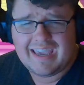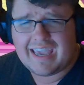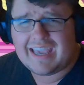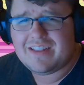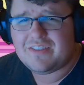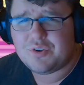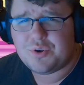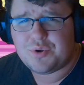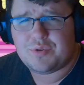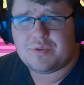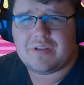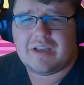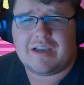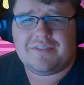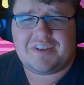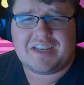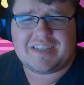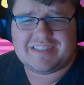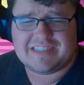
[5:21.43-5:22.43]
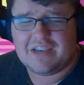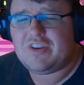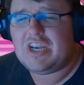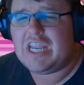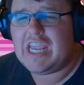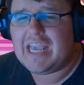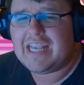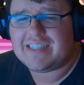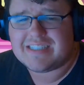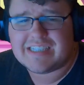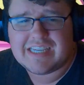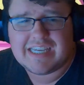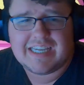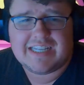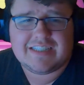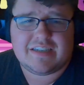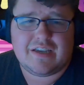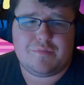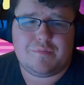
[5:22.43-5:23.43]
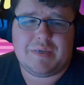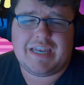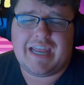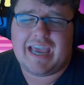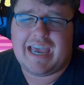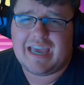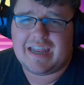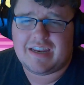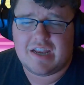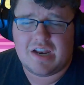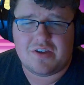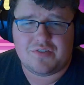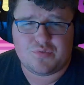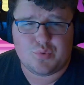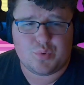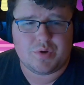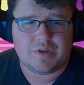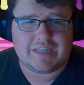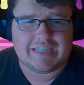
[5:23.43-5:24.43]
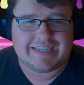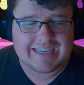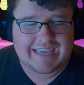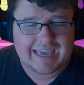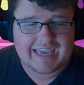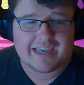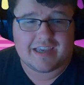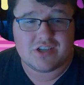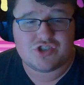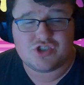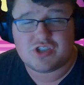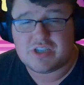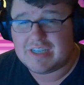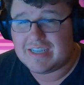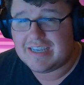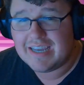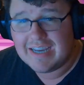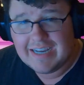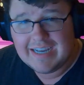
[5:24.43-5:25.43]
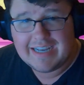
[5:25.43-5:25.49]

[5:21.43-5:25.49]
A total of 78 skins have been added for the KSG,